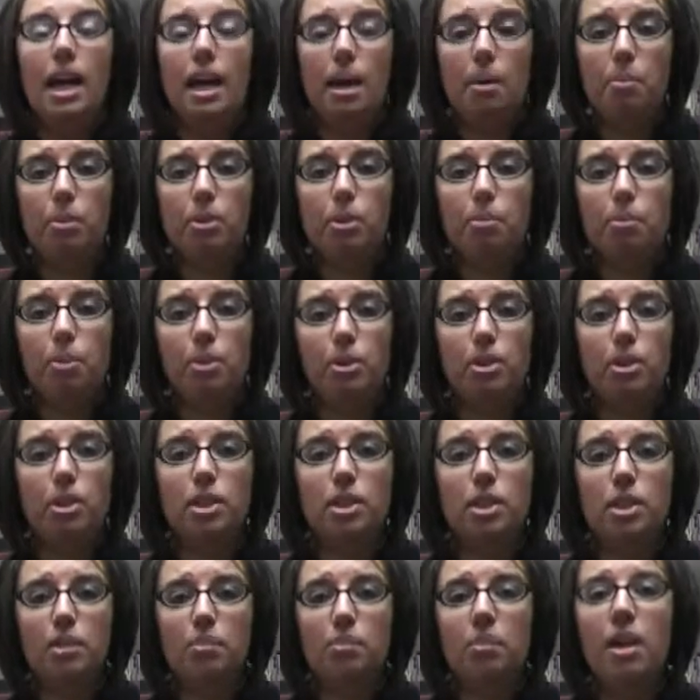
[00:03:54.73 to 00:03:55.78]
able to
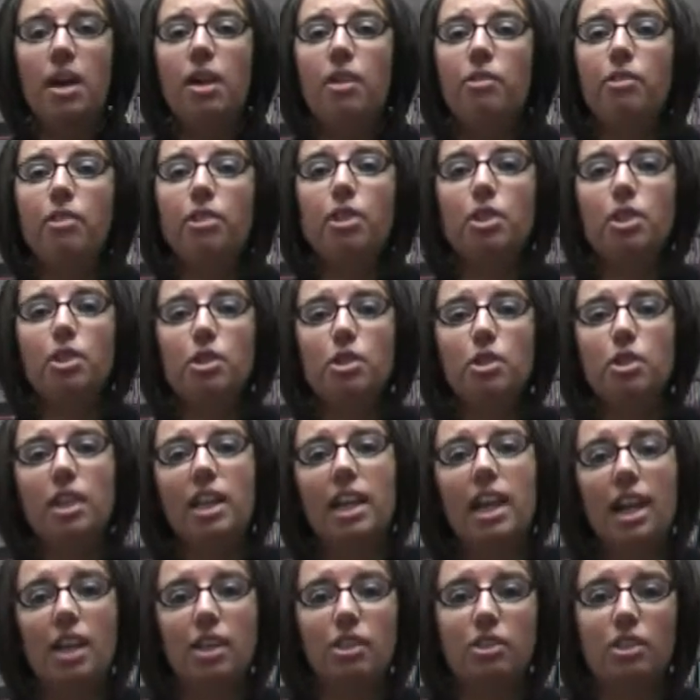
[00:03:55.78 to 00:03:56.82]
purchase some furniture
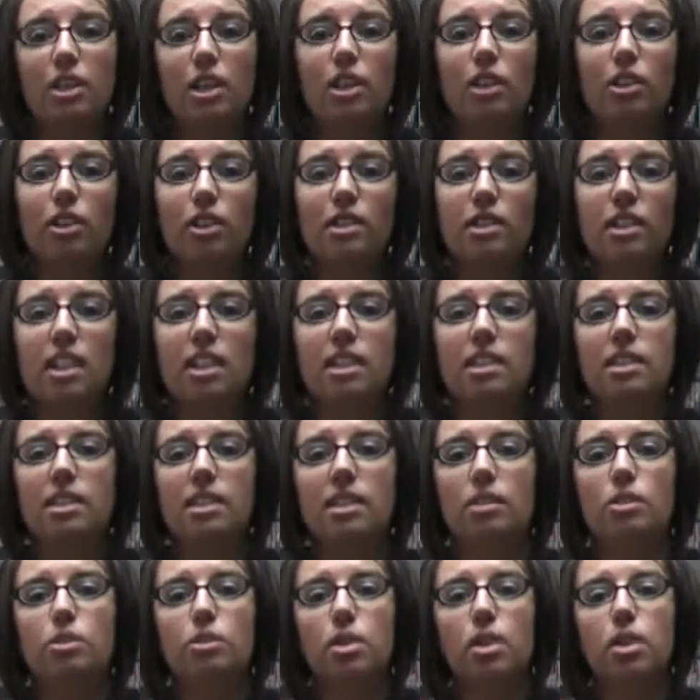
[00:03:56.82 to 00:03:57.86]
that actually looked
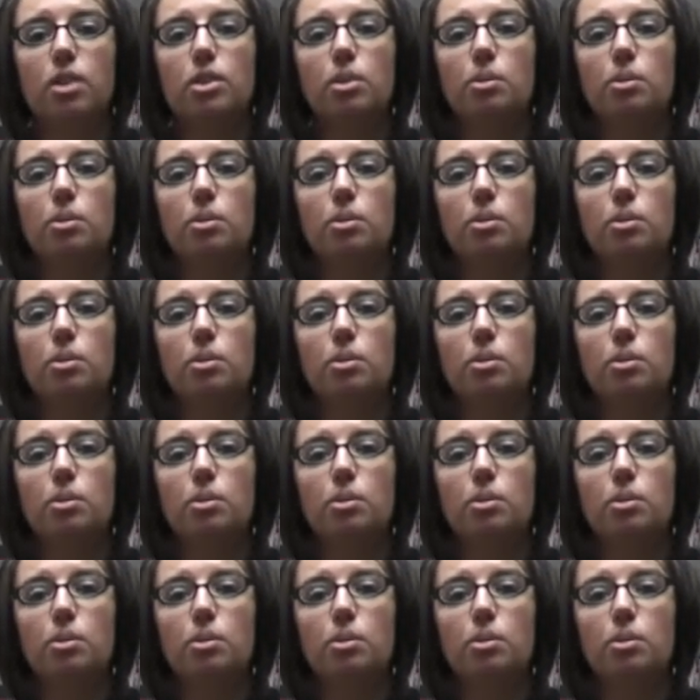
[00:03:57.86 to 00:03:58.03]
teen-centric.